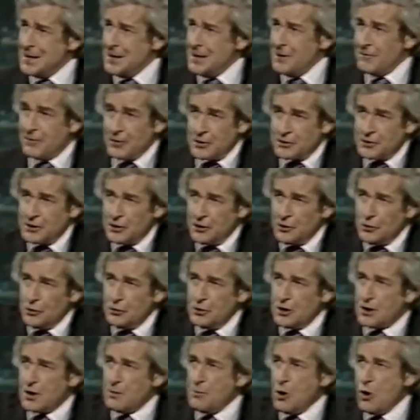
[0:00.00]
The first thing you do,
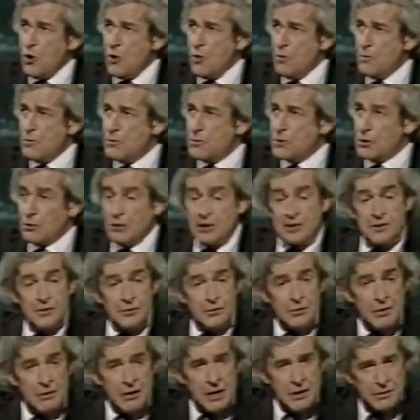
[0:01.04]
you come home, you listen
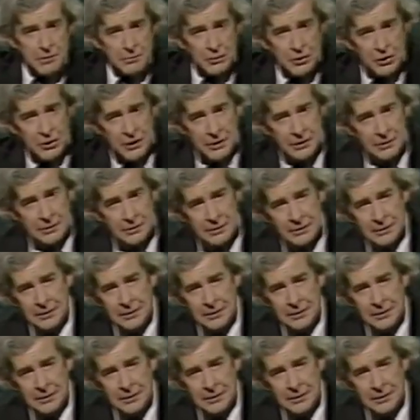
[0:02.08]
to your answering machine.